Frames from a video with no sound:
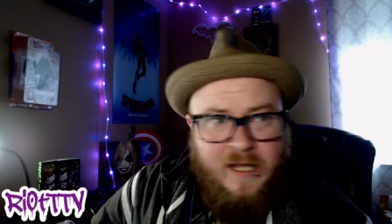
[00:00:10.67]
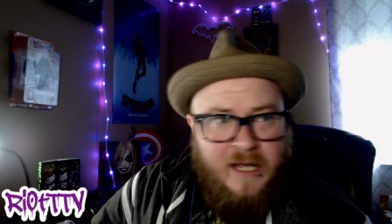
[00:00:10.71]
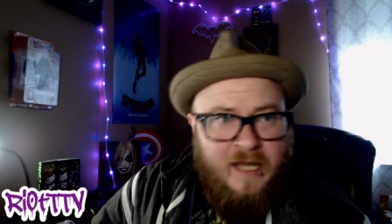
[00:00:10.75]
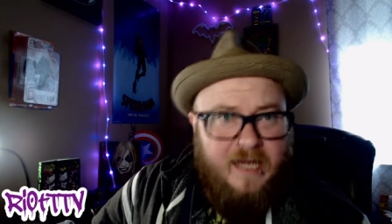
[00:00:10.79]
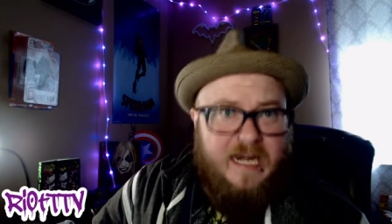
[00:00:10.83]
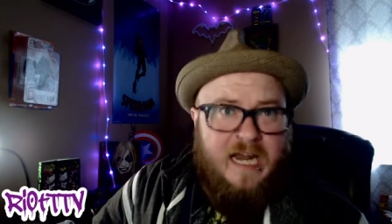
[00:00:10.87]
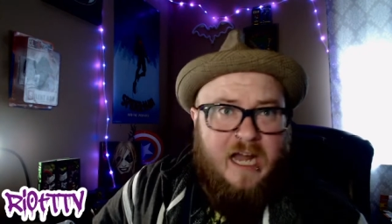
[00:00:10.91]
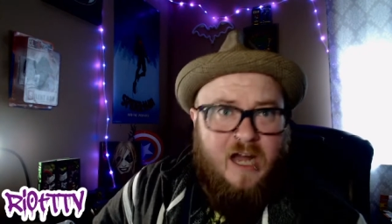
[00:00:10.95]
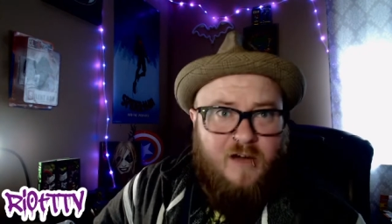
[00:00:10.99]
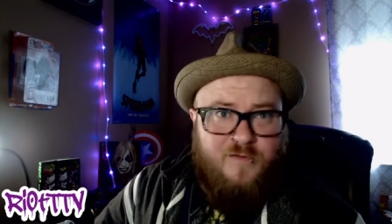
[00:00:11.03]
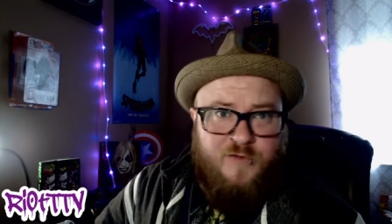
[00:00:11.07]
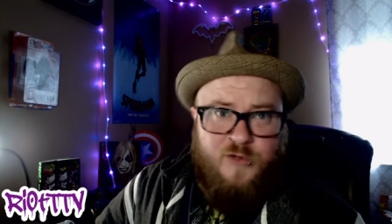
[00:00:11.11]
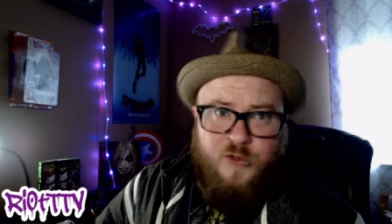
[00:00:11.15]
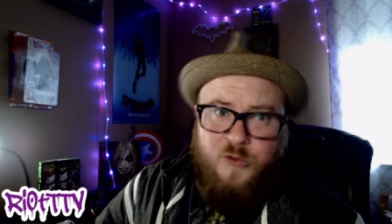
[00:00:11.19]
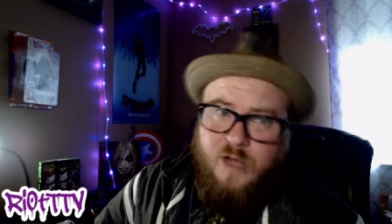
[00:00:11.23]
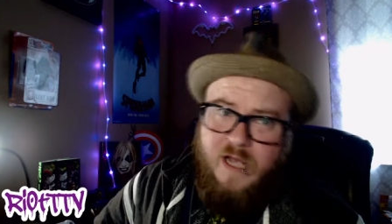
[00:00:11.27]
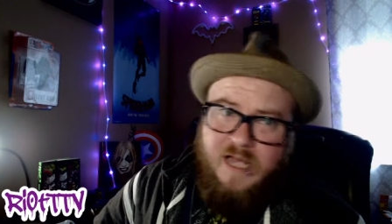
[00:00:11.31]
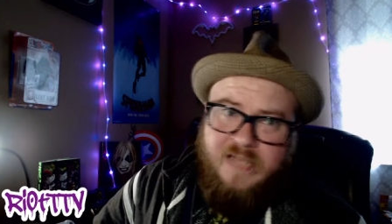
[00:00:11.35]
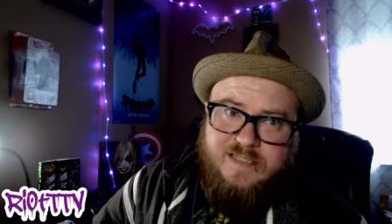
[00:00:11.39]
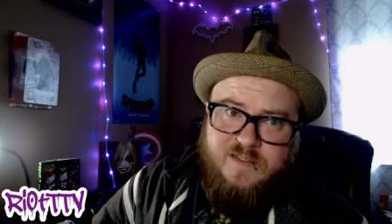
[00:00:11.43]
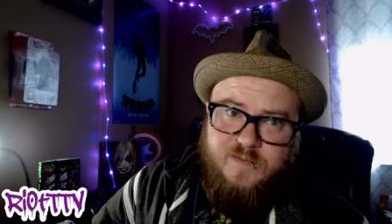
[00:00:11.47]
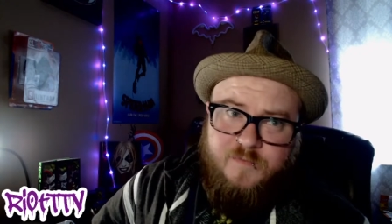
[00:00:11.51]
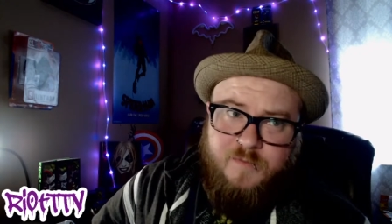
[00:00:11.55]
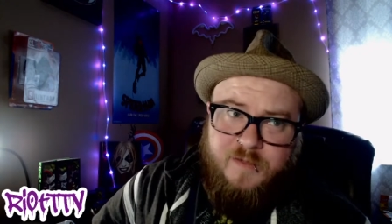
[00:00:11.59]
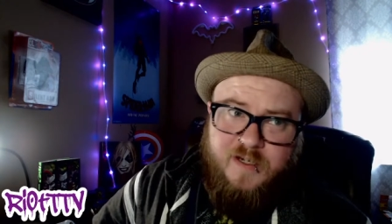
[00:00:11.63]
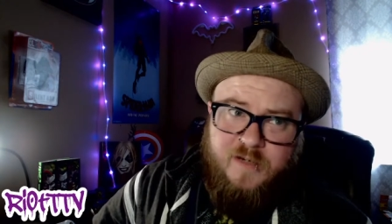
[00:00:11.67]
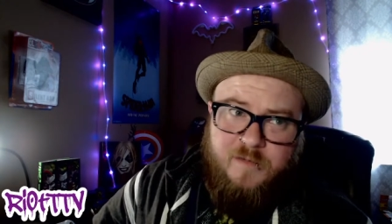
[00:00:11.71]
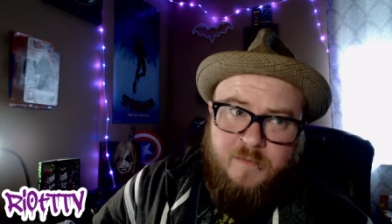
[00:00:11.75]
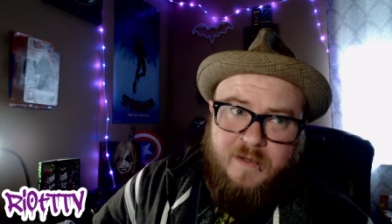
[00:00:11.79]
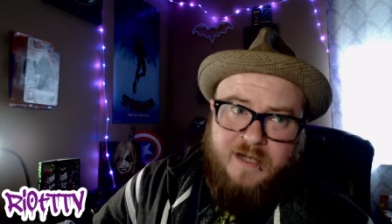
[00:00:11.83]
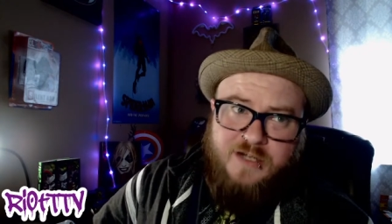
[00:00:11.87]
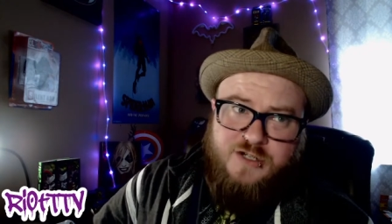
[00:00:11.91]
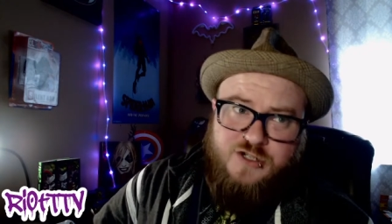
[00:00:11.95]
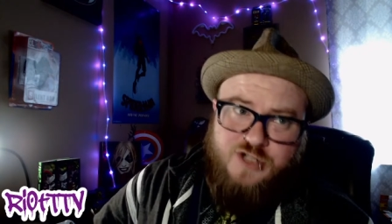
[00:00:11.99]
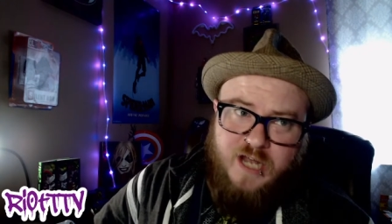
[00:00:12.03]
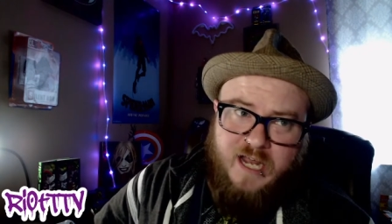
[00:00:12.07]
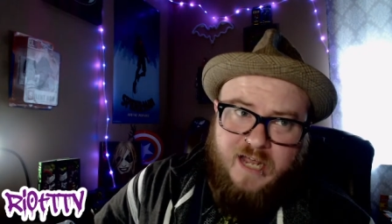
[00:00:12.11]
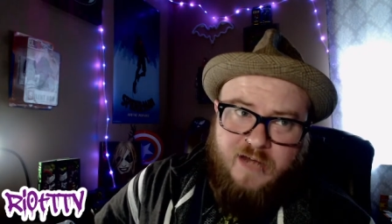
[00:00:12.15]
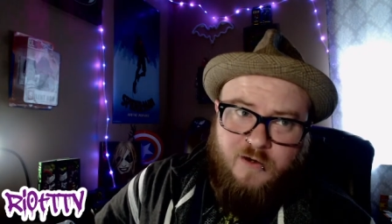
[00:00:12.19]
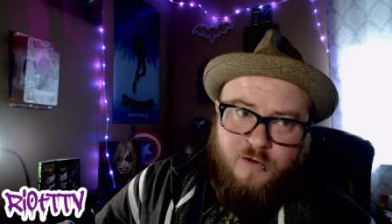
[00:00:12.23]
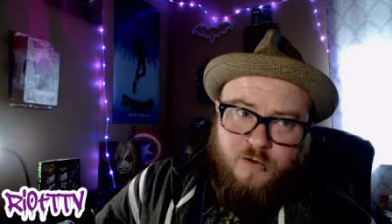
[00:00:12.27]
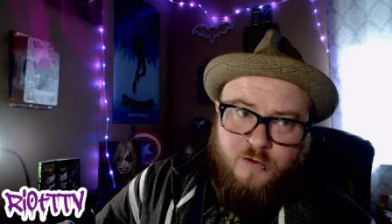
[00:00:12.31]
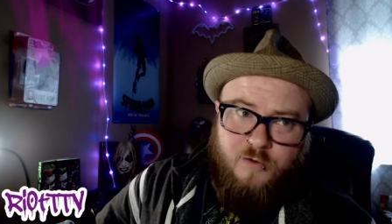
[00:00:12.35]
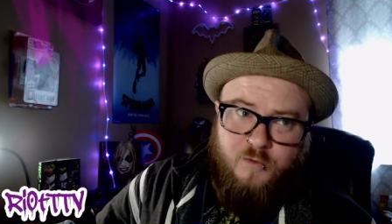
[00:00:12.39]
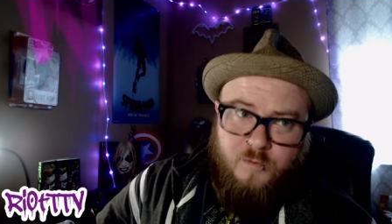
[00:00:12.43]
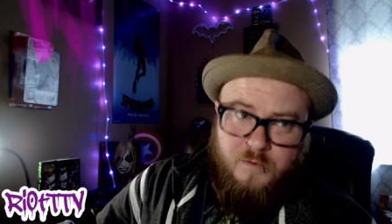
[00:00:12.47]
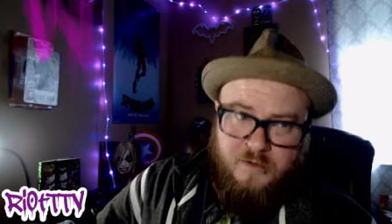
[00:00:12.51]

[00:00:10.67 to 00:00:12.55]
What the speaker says: Now, if you guys have been to my channel,